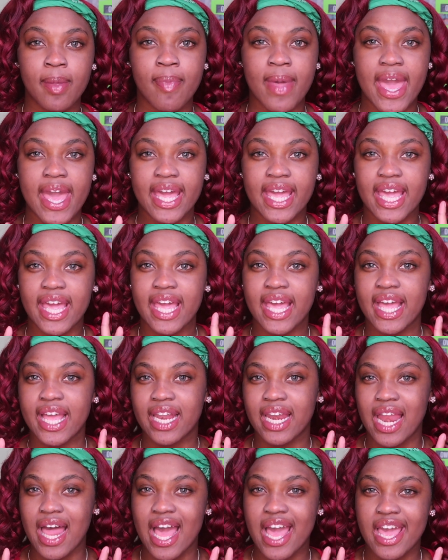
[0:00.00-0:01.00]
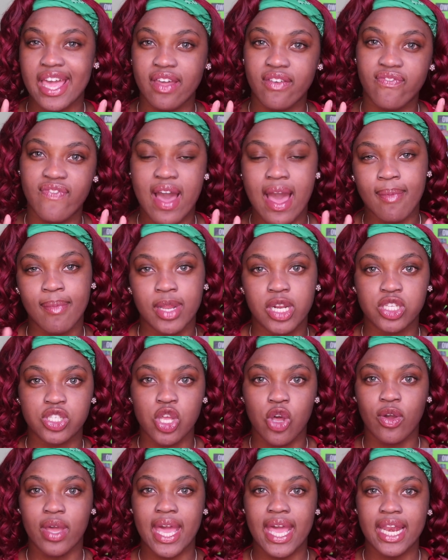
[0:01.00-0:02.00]
back in like 5
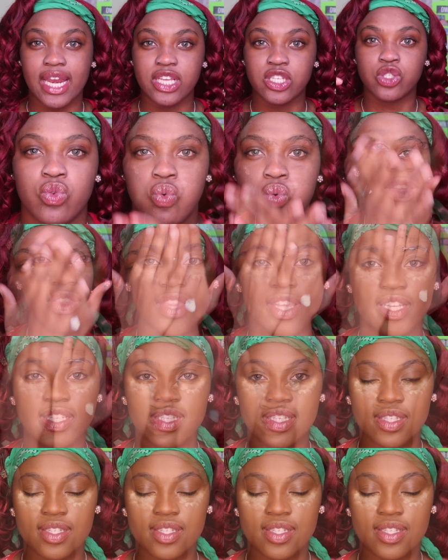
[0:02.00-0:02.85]
minutes. Okay, so this